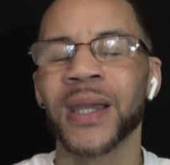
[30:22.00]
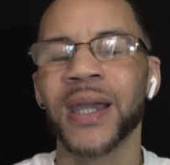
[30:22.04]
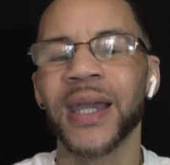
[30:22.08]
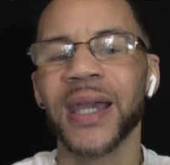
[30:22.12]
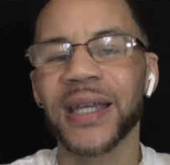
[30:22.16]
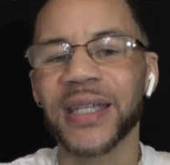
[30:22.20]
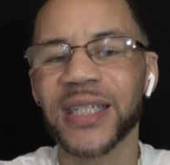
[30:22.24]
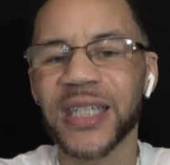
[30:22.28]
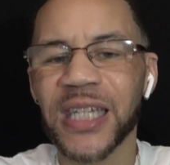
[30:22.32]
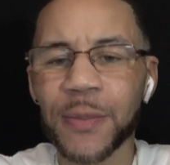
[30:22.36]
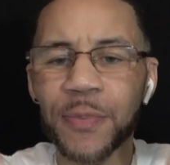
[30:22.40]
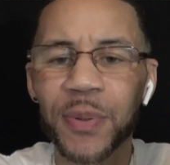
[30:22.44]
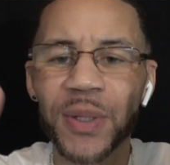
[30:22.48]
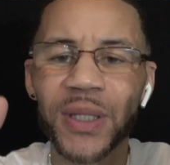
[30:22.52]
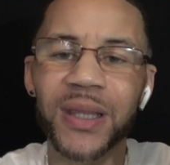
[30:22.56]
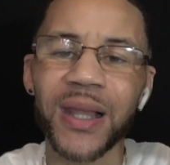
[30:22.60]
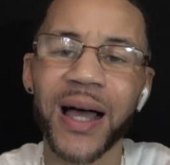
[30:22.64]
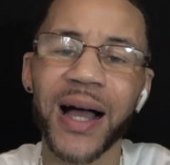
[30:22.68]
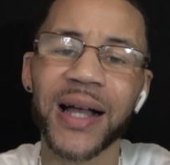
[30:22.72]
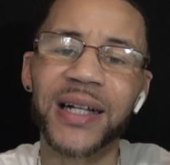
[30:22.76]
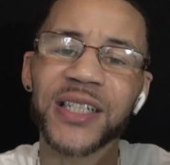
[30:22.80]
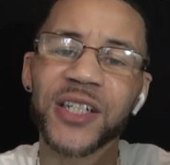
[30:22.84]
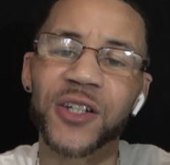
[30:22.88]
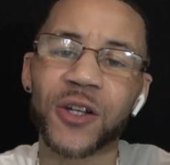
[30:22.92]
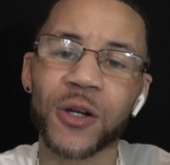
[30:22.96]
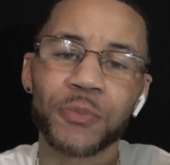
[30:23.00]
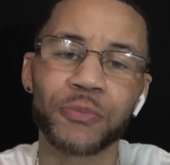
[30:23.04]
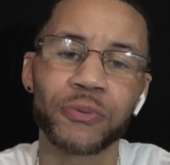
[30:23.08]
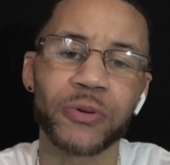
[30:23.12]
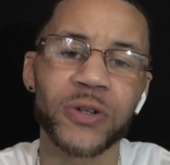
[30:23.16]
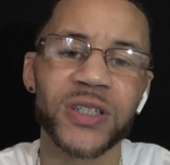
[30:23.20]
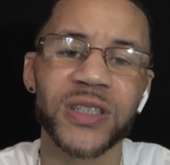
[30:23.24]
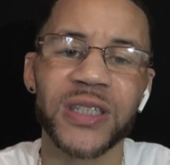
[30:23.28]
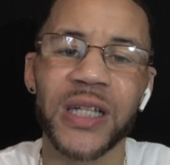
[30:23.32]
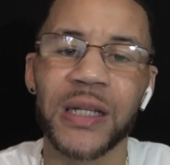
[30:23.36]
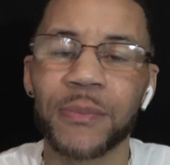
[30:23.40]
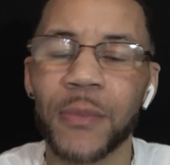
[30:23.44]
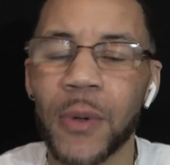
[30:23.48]
And keep it locked here at
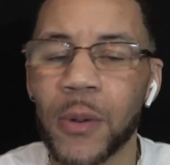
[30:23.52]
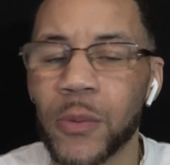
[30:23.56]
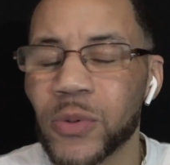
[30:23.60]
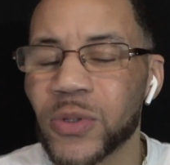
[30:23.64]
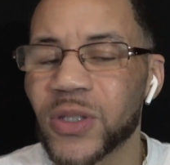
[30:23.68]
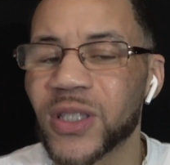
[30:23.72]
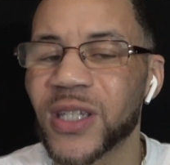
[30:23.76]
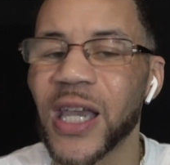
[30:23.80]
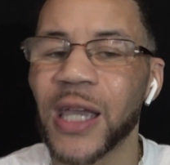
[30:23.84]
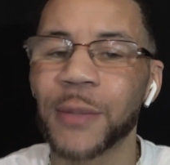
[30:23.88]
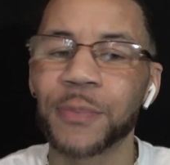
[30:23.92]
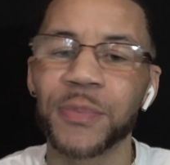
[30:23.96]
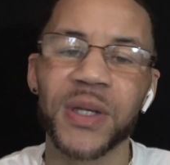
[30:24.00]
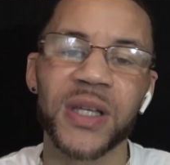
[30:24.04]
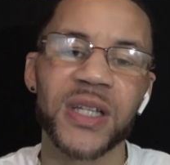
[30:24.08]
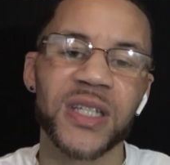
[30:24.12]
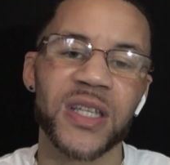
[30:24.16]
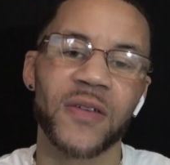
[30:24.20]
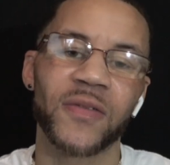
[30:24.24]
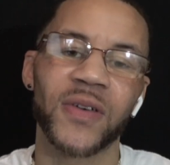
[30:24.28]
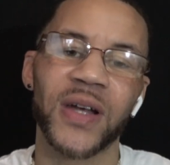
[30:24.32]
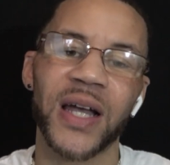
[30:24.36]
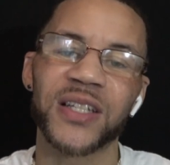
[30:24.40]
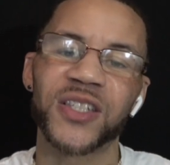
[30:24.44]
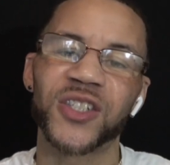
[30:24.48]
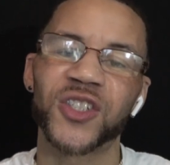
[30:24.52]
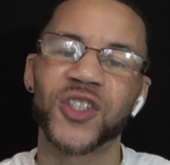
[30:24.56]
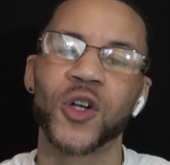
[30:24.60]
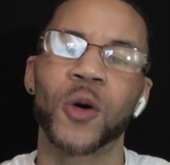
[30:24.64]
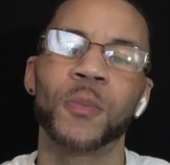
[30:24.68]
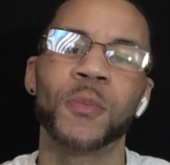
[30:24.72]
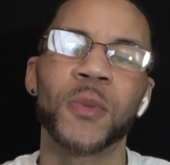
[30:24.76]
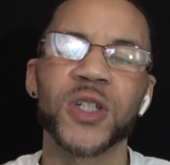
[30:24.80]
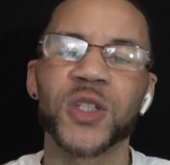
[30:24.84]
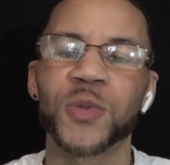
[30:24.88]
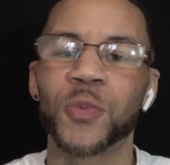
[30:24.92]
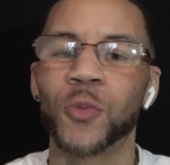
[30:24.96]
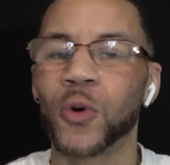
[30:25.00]
Pristine Mobile Tech because I've got so
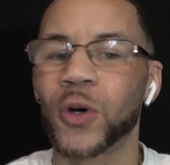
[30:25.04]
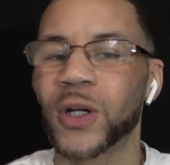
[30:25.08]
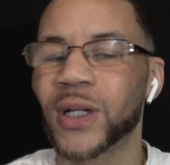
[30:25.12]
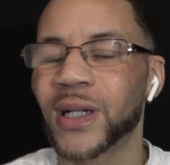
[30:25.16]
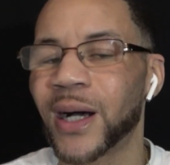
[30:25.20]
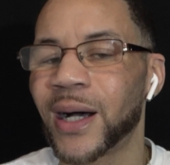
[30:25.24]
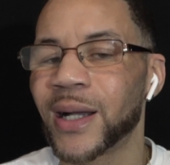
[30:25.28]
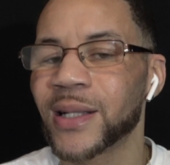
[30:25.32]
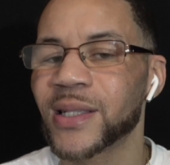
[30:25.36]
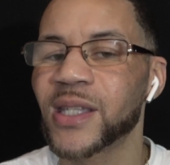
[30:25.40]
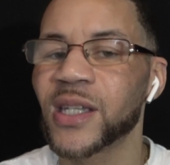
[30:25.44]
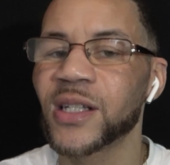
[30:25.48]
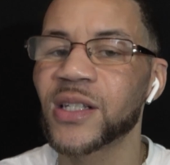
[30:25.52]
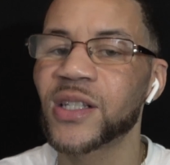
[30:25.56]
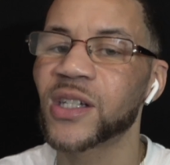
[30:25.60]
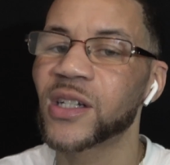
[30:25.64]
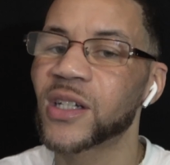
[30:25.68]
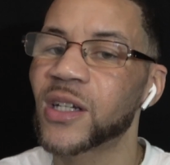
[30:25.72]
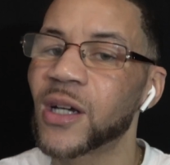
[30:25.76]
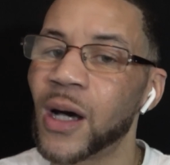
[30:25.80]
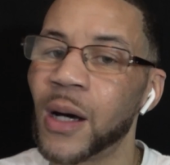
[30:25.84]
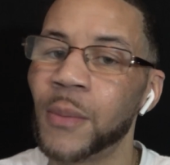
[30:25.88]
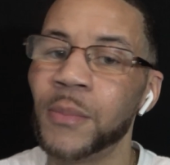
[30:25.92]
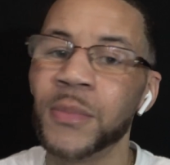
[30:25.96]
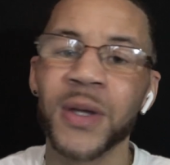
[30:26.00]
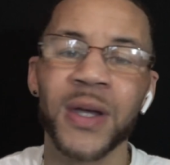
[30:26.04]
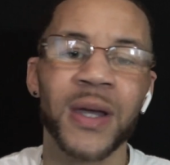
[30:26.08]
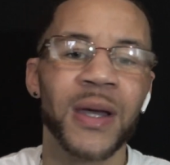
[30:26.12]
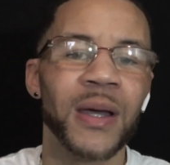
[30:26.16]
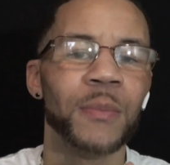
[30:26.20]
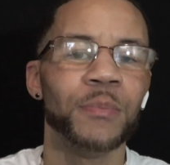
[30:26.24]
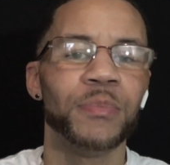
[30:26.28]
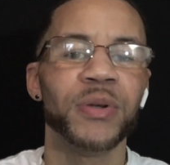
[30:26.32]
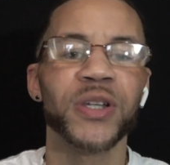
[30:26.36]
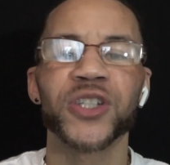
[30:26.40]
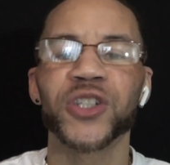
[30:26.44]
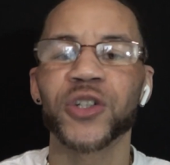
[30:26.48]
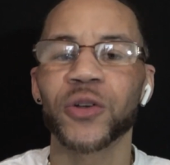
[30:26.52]
much more content to come.
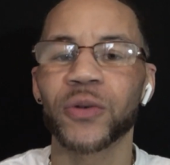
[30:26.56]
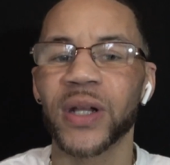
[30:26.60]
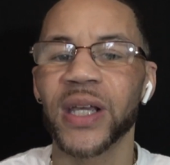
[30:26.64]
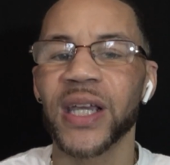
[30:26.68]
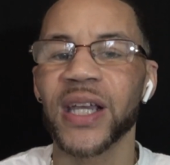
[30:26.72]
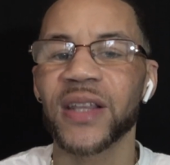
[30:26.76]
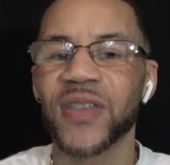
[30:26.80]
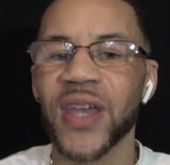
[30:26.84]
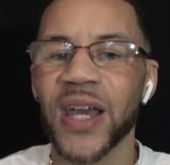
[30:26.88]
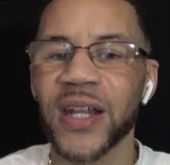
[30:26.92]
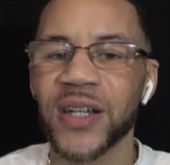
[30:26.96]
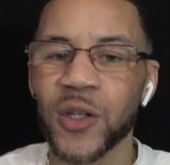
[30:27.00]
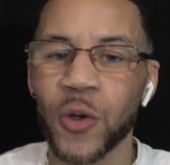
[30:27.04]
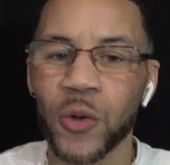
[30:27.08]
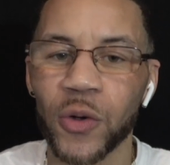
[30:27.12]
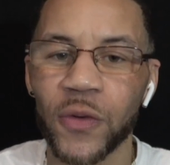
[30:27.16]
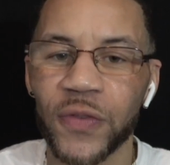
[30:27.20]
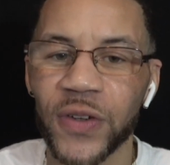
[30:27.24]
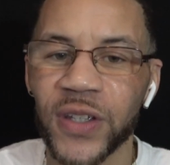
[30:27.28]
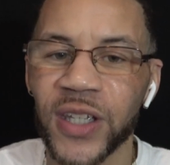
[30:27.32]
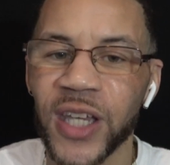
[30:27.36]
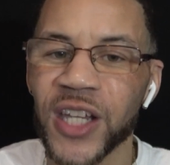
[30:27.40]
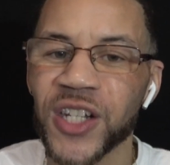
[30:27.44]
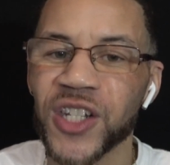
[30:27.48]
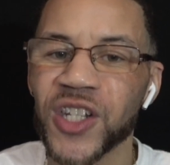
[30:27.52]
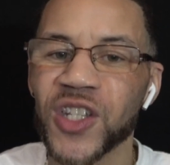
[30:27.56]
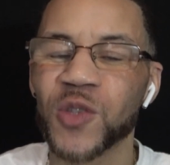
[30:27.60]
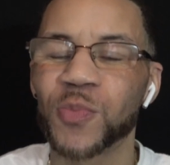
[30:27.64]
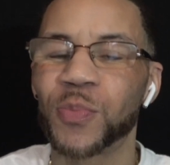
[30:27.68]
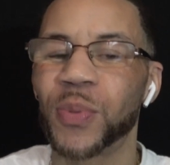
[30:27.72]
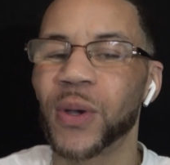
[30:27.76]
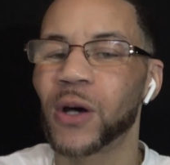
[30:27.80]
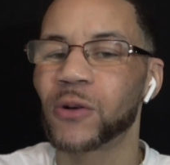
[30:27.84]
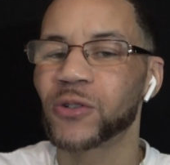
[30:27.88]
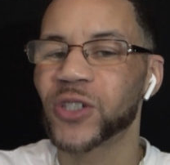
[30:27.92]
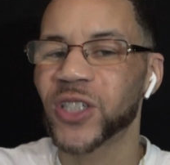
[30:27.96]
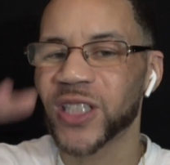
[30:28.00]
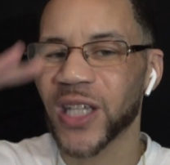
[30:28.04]
Be sure to hit that notifications
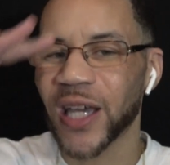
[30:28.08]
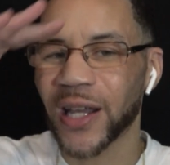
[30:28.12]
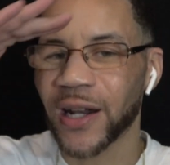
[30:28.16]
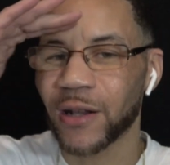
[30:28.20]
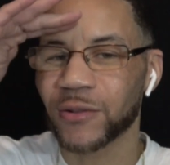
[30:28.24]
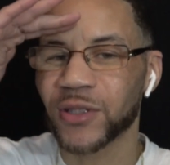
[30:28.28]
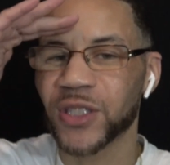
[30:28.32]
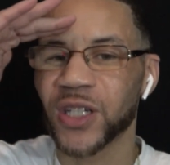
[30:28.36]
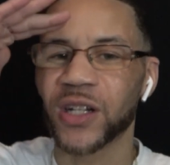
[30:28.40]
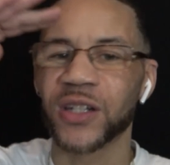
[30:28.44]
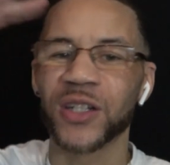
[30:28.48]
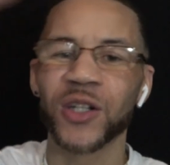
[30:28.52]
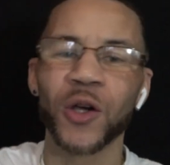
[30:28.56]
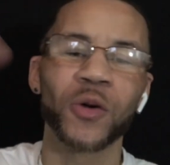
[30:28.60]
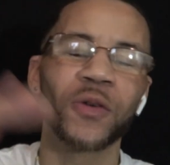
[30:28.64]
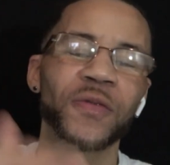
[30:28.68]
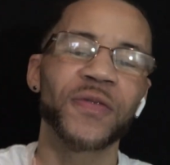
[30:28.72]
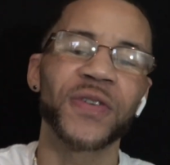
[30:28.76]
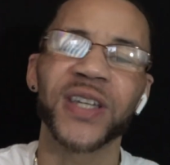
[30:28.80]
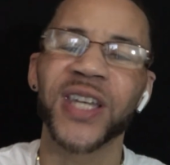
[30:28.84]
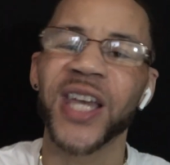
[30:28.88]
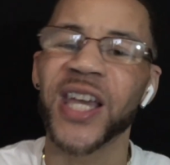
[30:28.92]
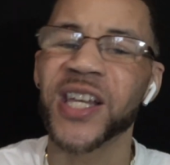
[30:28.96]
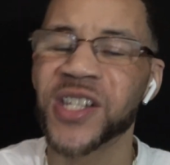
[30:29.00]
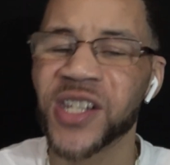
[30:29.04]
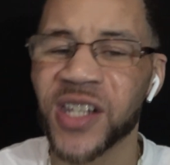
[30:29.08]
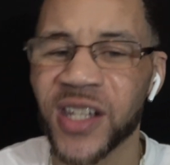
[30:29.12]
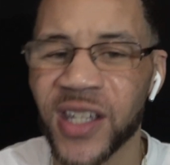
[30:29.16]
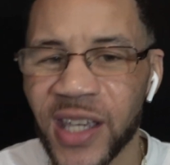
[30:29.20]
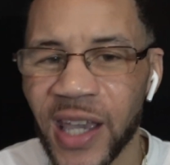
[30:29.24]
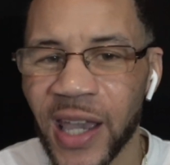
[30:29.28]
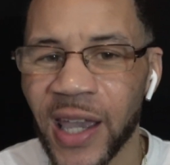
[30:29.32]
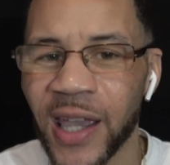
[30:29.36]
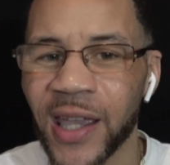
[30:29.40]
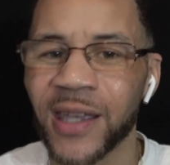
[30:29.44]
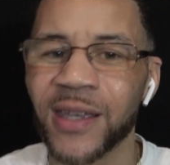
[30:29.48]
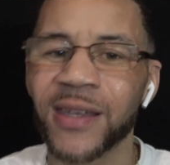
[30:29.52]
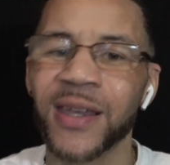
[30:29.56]
bell. Shout out to the notification
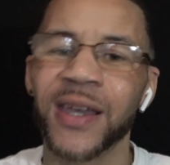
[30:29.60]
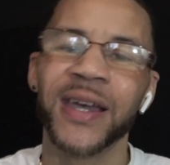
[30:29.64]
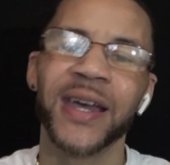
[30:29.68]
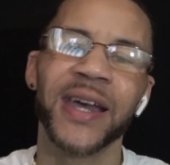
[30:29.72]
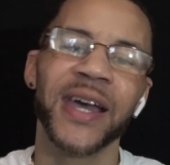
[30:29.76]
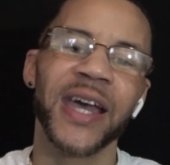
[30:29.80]
gang.